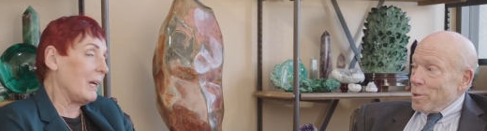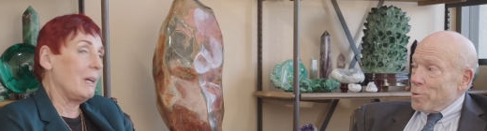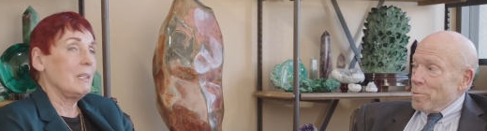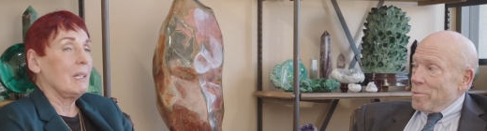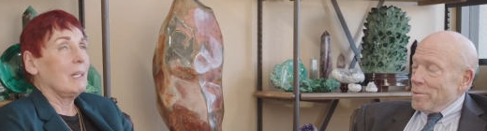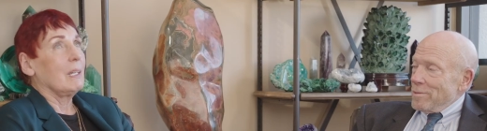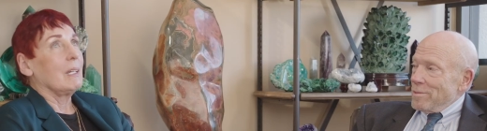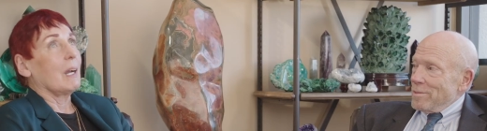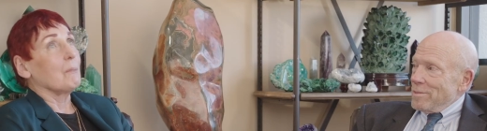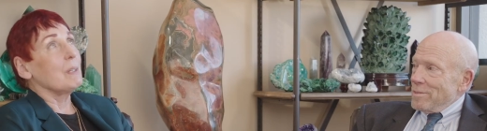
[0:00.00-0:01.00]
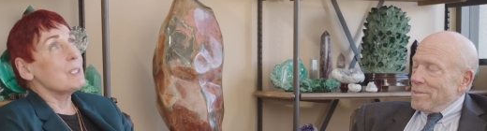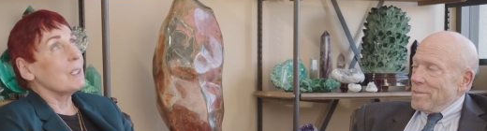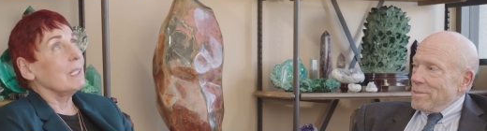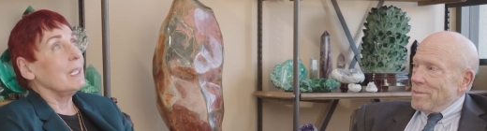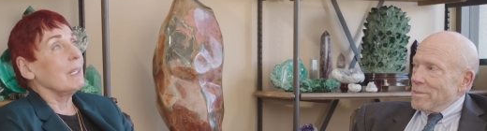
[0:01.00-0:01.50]
Speaker 1: I
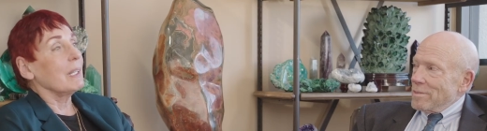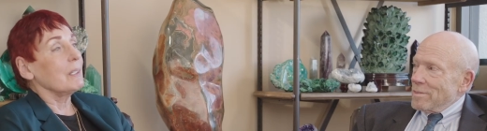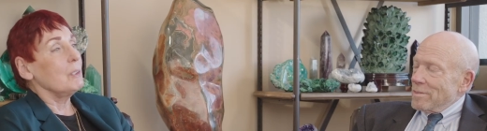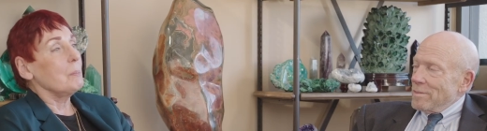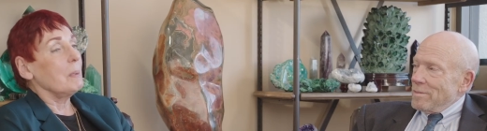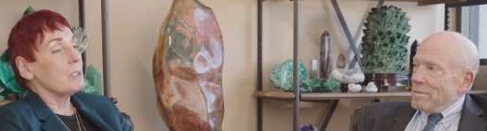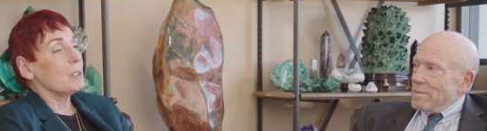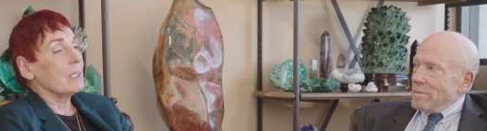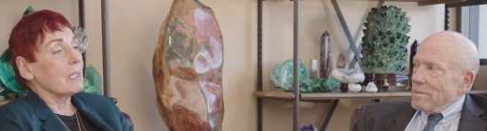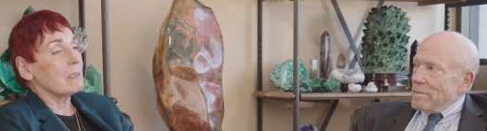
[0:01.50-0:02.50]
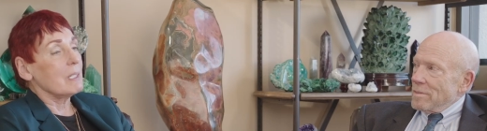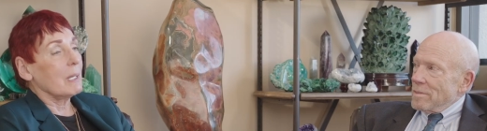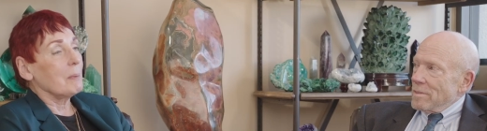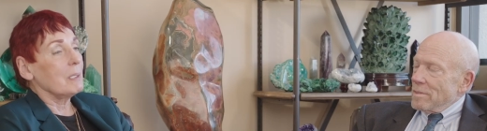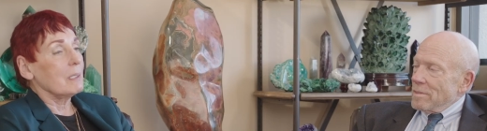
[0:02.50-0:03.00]
recently had a new patient I
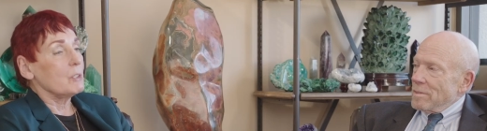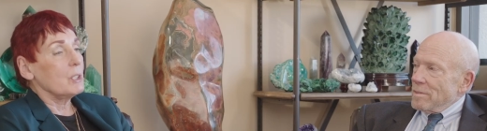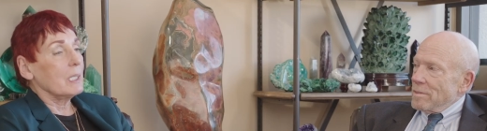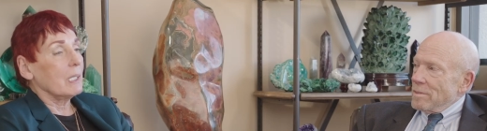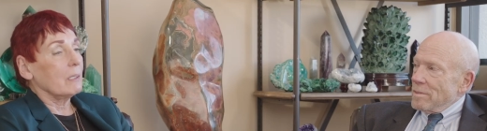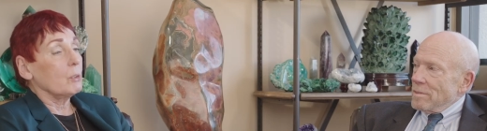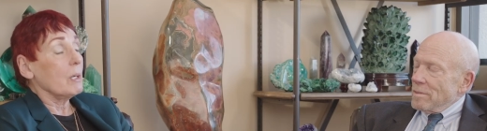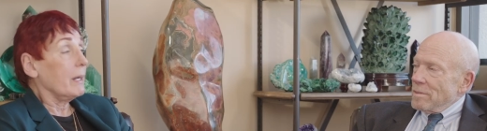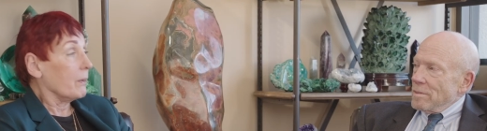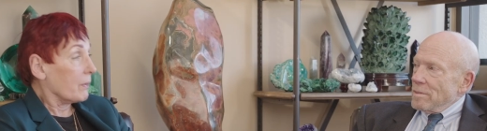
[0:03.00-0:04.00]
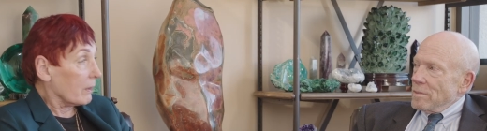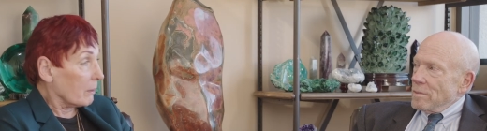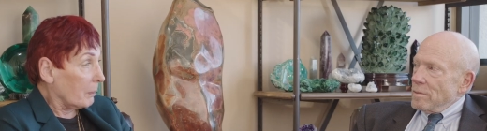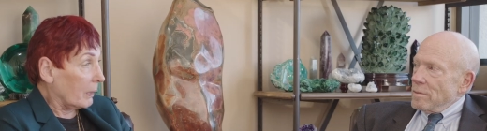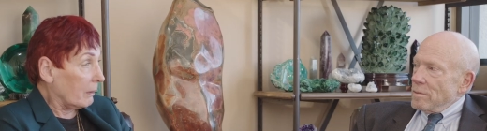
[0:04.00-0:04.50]
examined, and she had
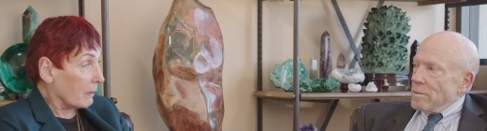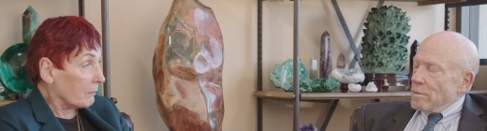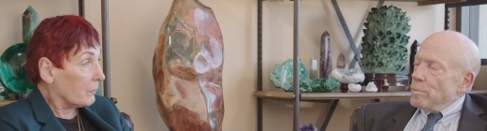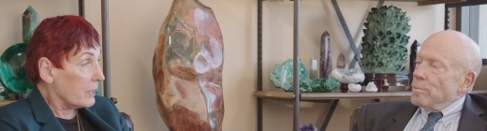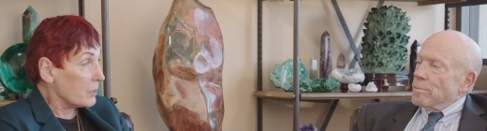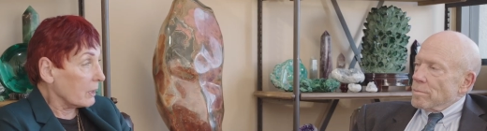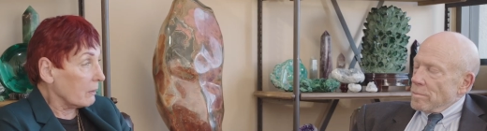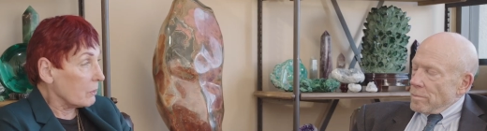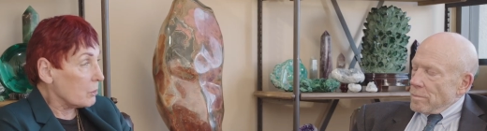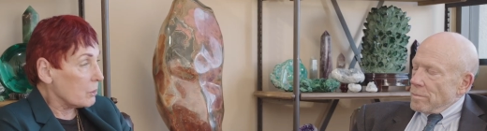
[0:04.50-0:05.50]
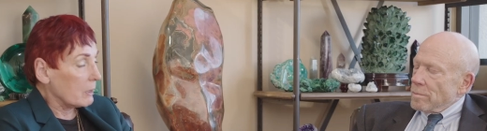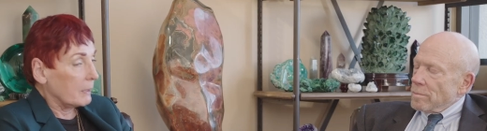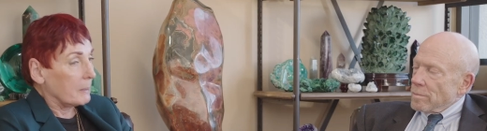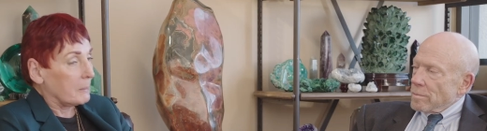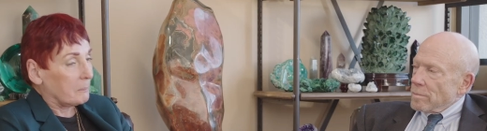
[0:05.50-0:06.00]
cryotherapy, the freezing, which
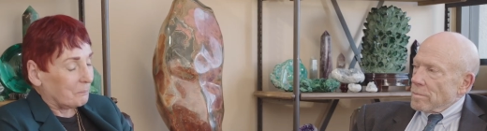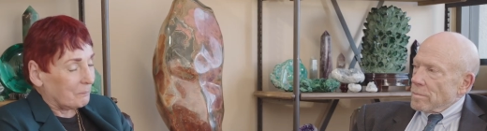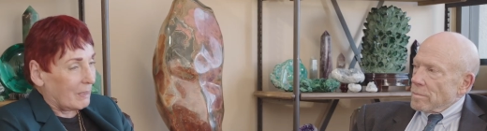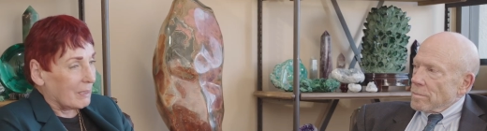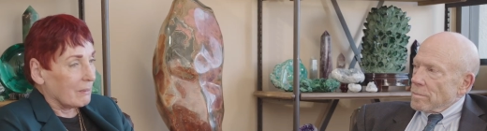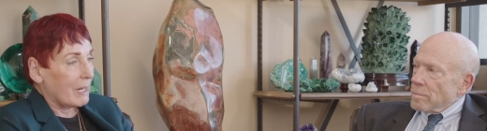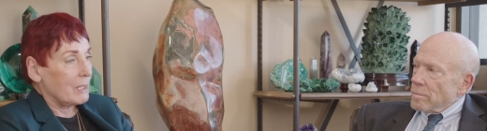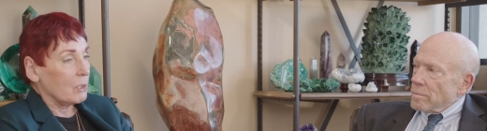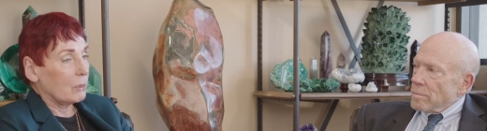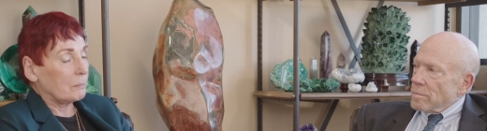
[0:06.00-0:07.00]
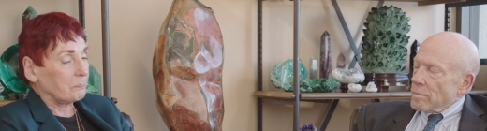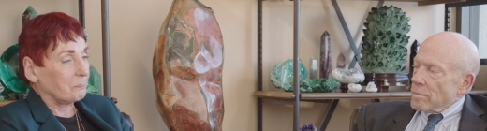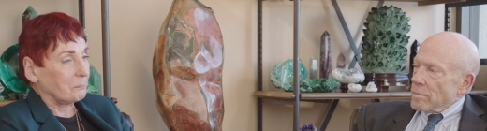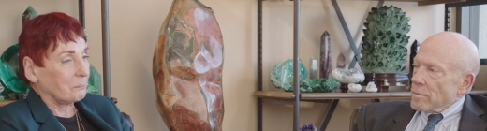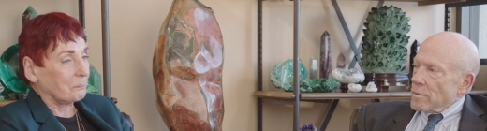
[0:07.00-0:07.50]
you know I know
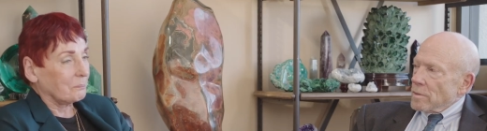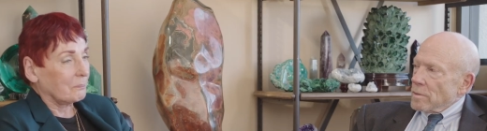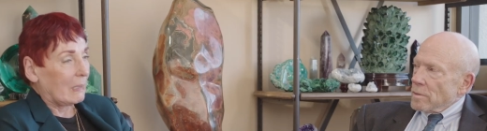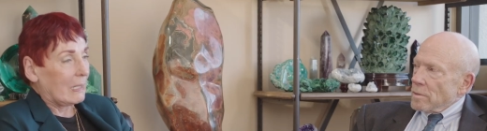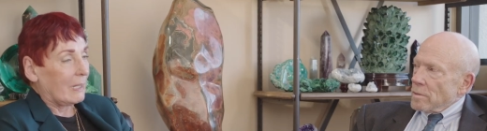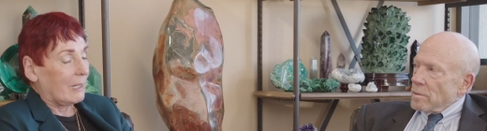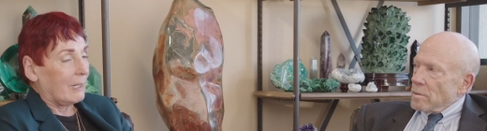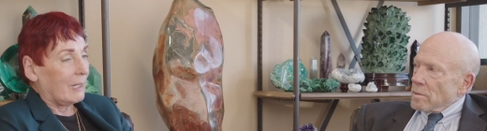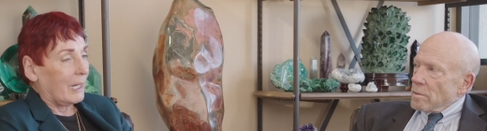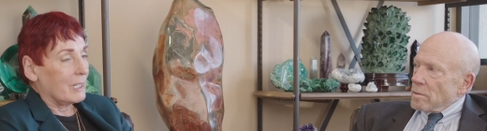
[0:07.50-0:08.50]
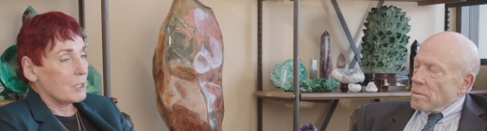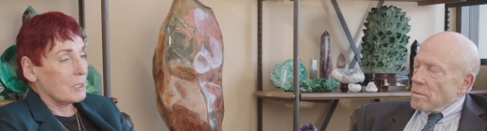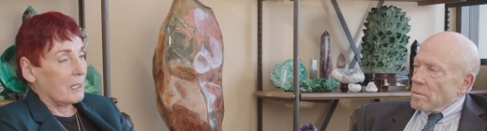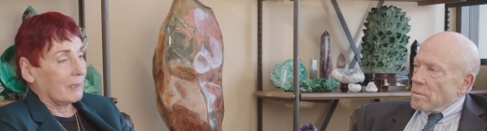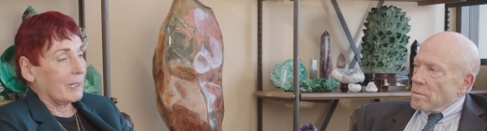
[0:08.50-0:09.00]

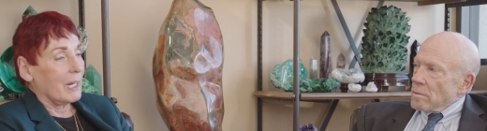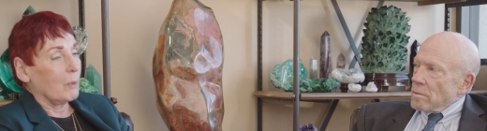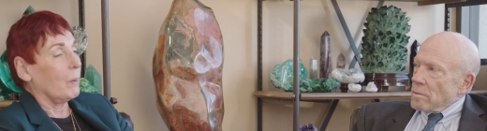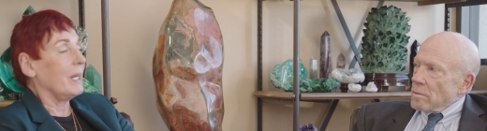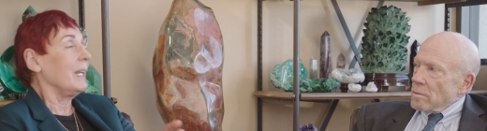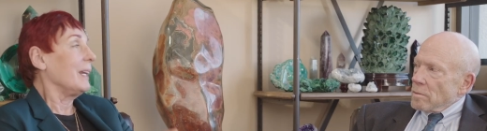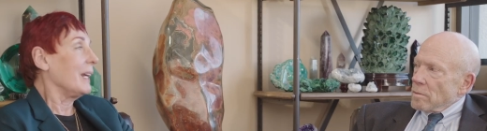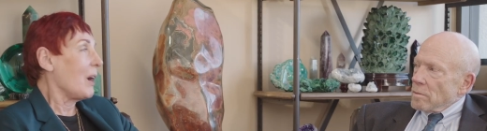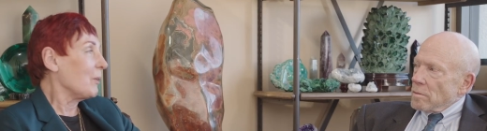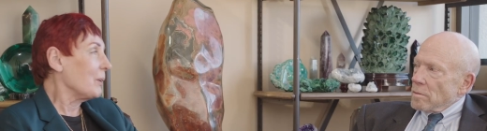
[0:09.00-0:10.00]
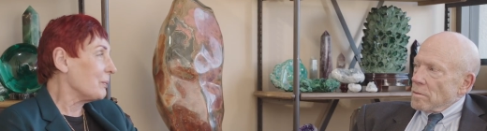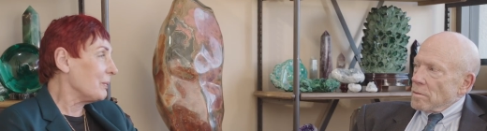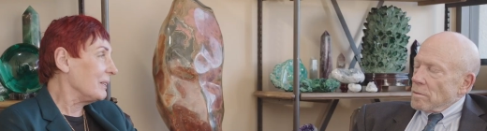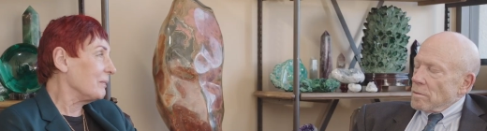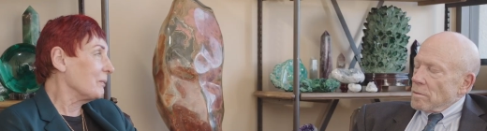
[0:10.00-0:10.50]
has kind of went in and out
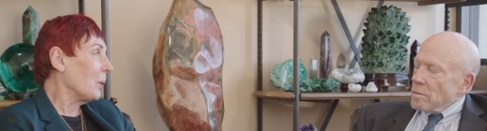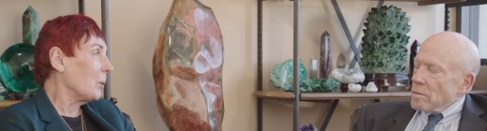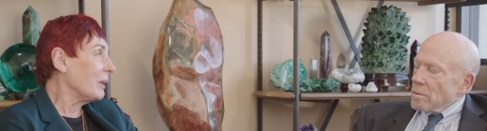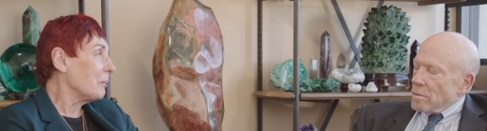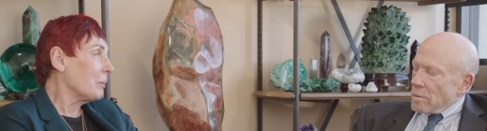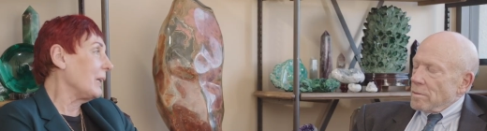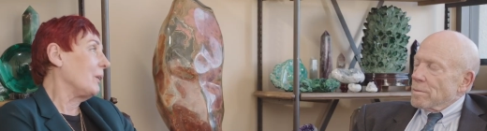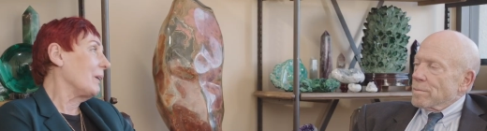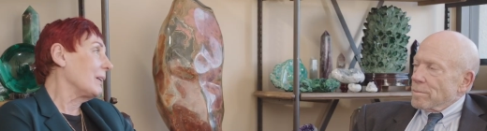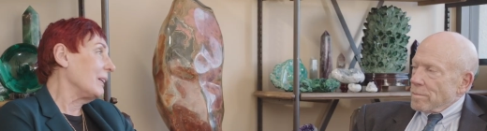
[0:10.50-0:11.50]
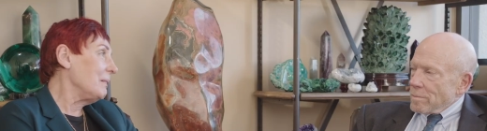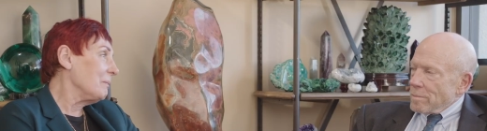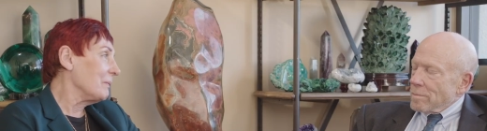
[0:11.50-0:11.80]
of vogue pretty quickly